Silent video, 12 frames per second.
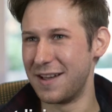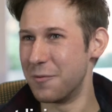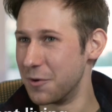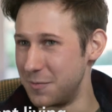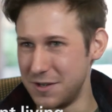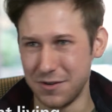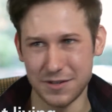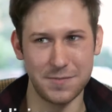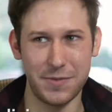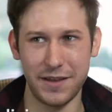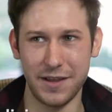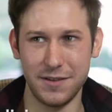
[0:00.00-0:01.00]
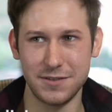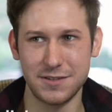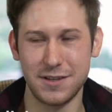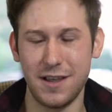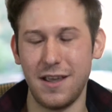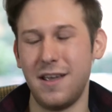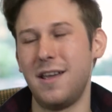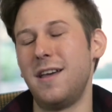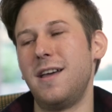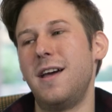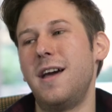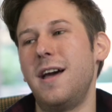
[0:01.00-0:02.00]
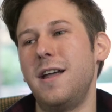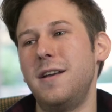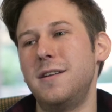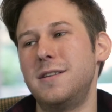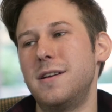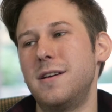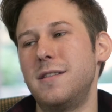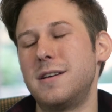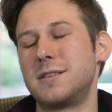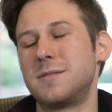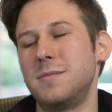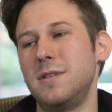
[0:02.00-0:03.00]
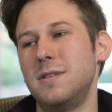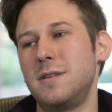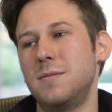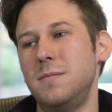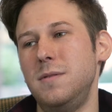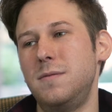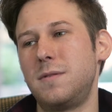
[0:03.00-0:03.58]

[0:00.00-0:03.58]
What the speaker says: They want to be doing something else, and that's something that can be